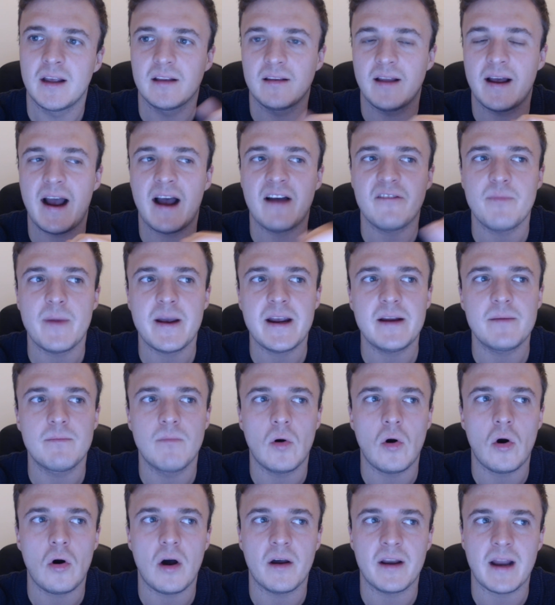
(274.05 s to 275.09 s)
Like I've made
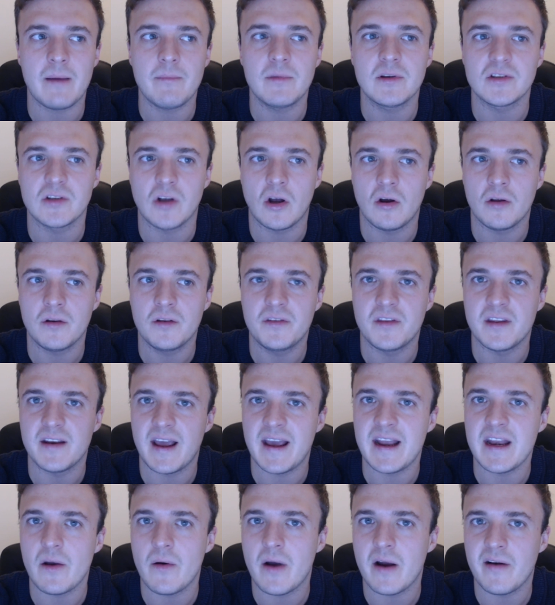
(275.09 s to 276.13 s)
more on Amazon than
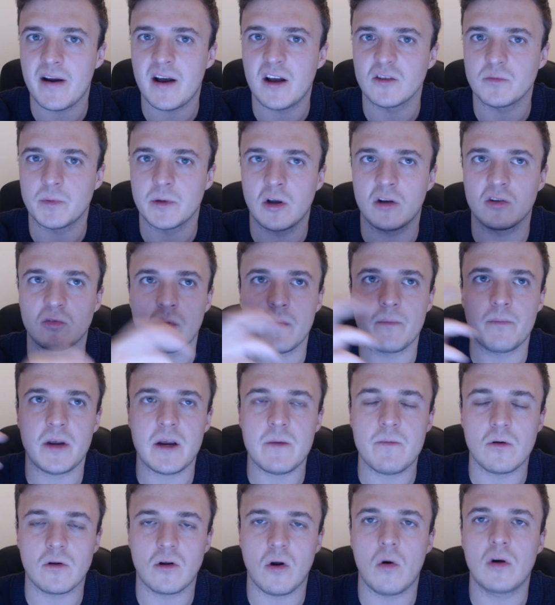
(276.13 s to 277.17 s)
anywhere else because when
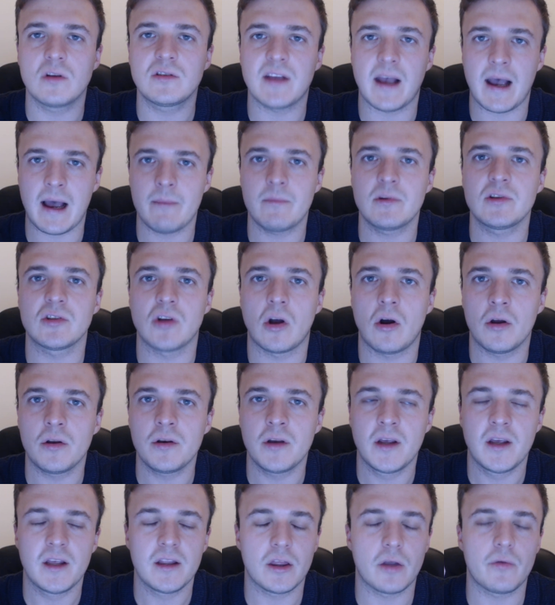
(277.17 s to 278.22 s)
people go onto Amazon,
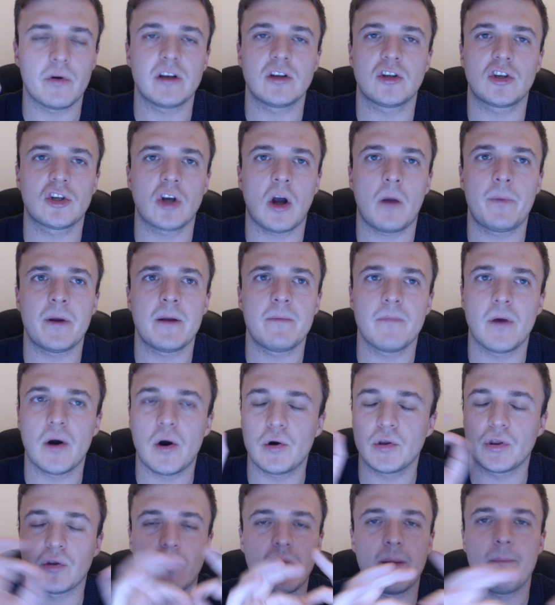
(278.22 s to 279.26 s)
they're in shopping
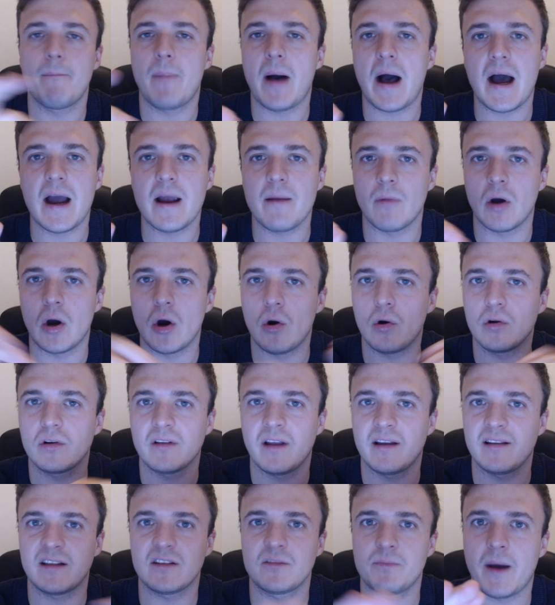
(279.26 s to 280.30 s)
mode, they're in buy mode.
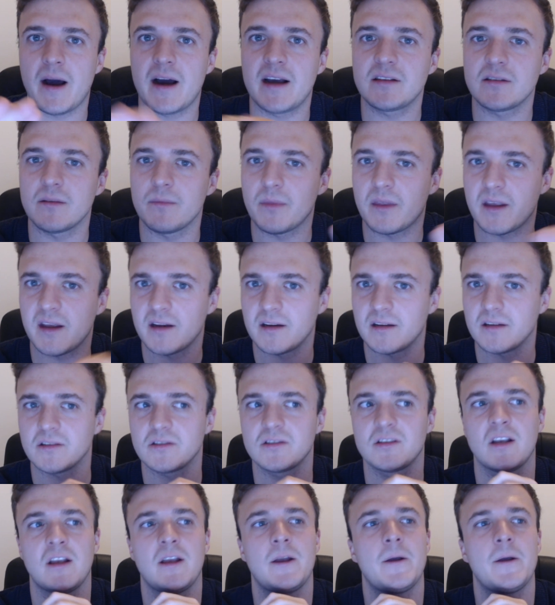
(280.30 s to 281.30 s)
Like let's buy some things.